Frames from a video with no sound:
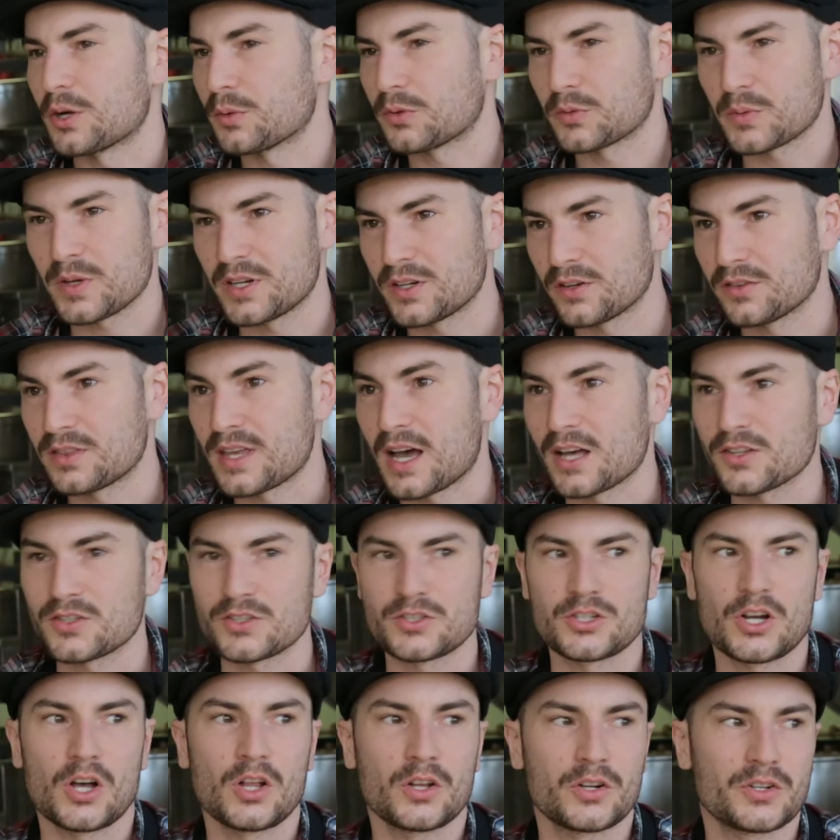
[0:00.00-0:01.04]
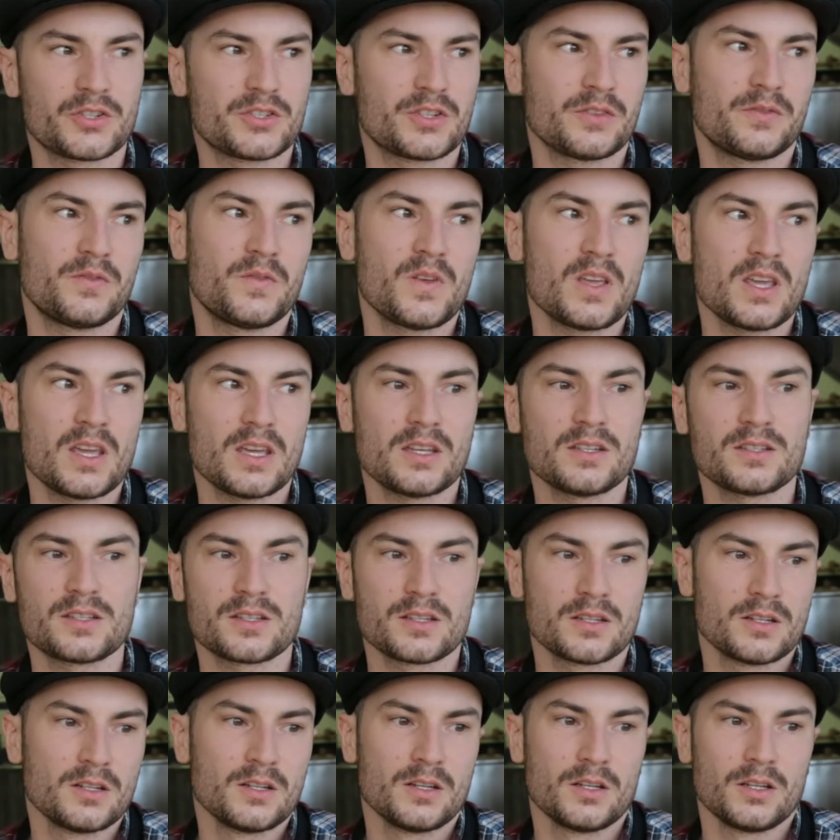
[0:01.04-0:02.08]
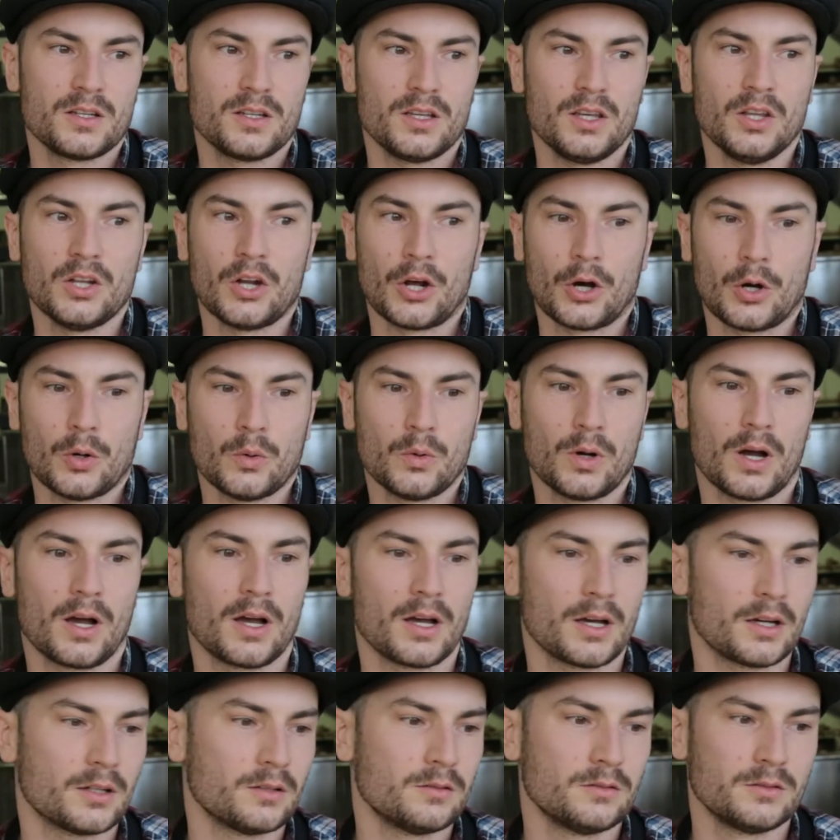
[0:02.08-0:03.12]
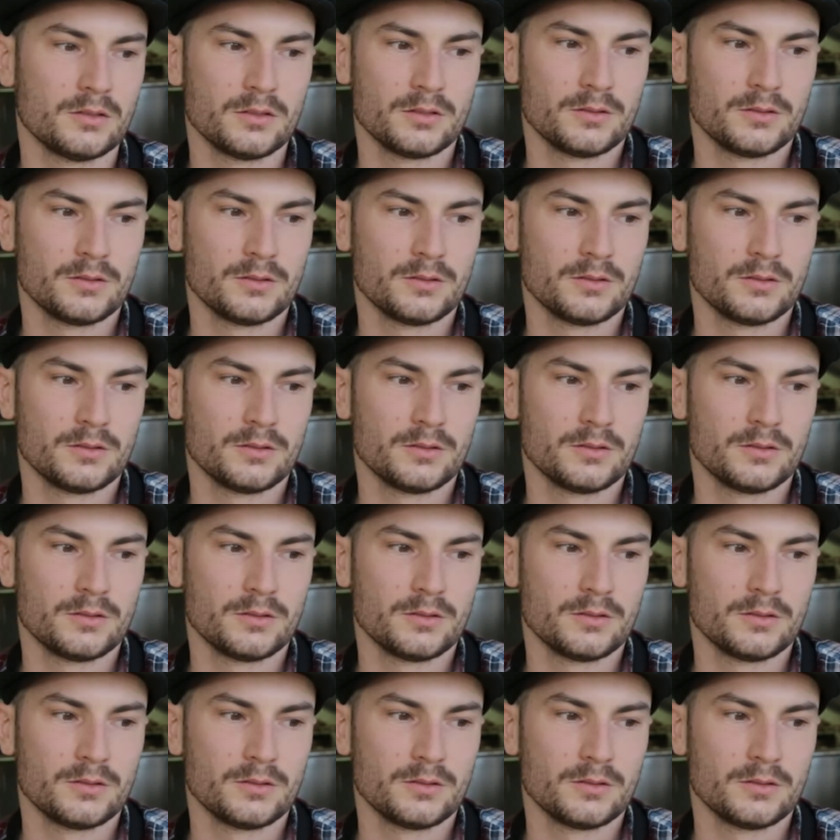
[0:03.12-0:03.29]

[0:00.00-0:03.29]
out $300,000 to feed, you know,